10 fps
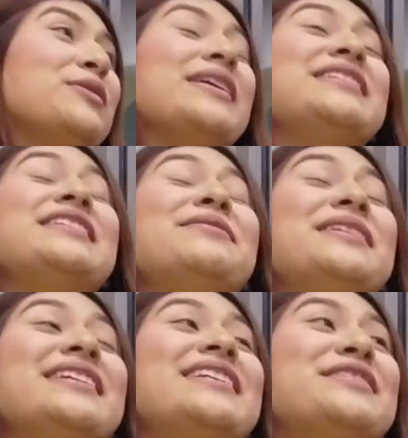so I didn't
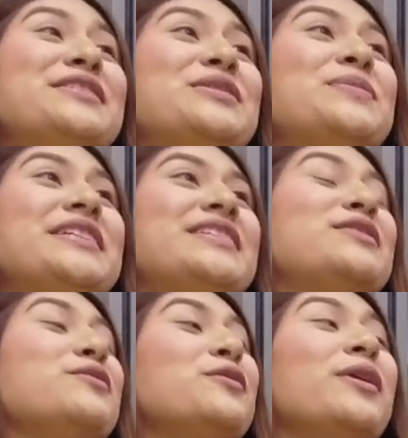really get to experience
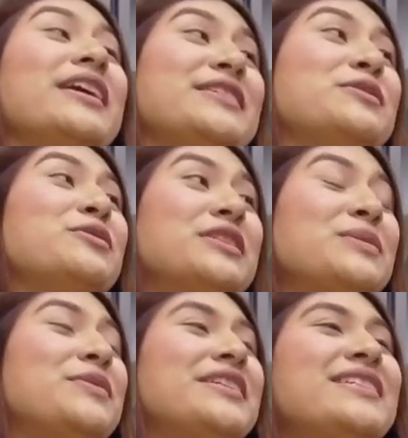the full high school
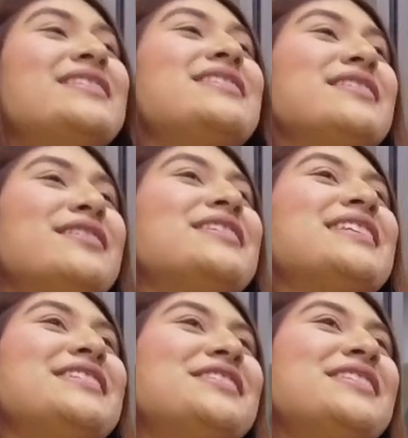experience in Los
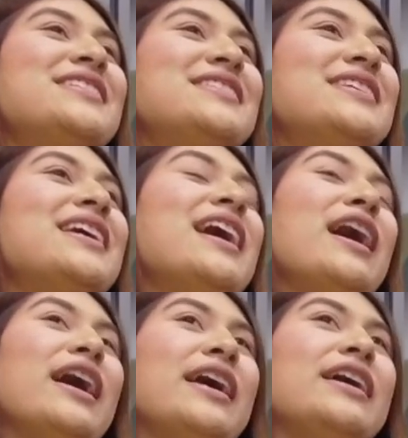Angeles.
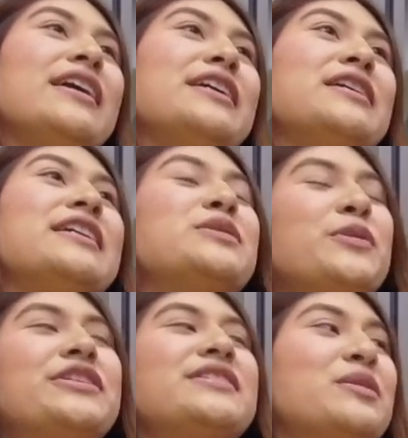I
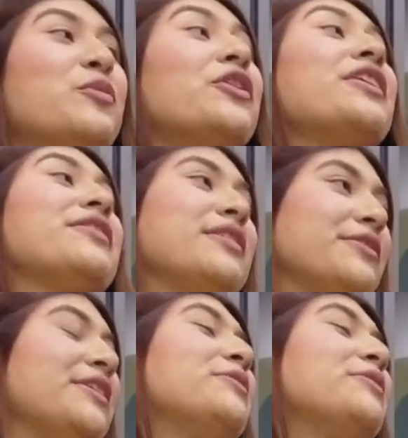experienced it more here in Laredo.